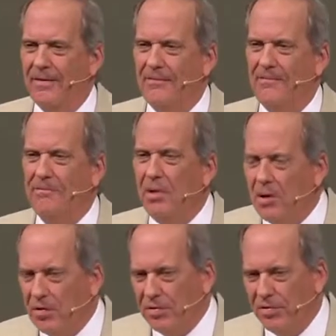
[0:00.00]

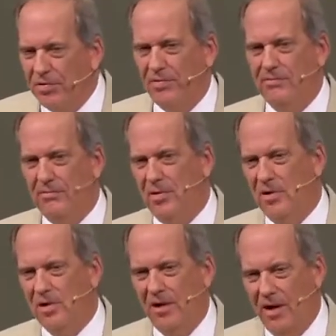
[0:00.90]
both
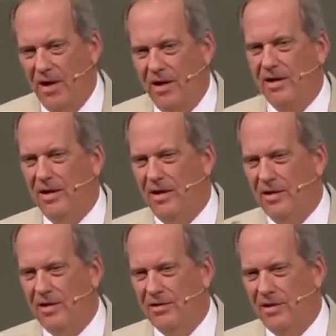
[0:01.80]
Mordecai
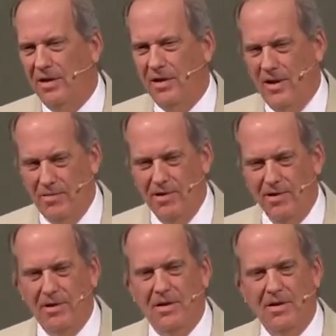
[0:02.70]
and
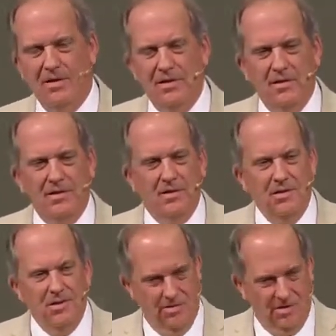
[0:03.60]
Haman
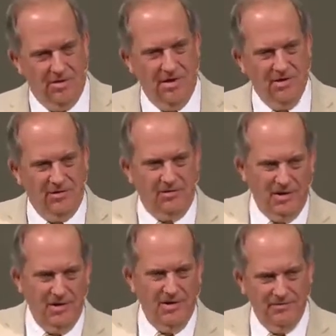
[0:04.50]
knew their
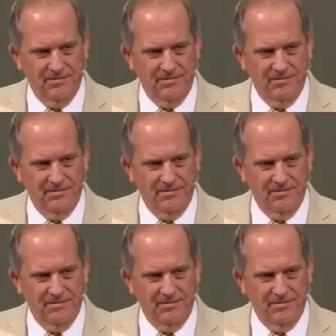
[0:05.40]
history.